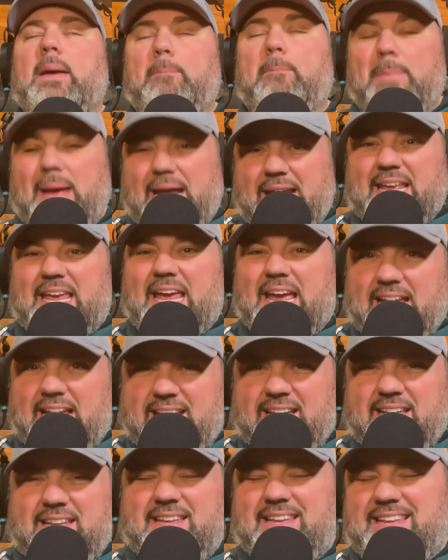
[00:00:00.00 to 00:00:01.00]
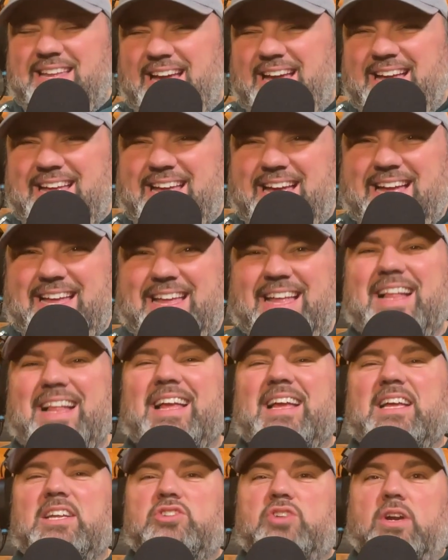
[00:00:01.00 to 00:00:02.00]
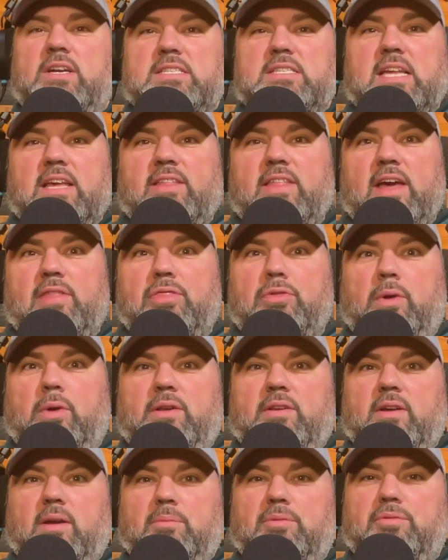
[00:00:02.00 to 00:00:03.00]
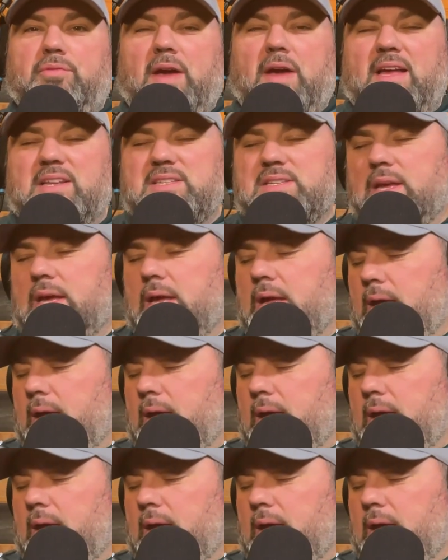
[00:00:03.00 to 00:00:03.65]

Benian. Try to say that three times fast.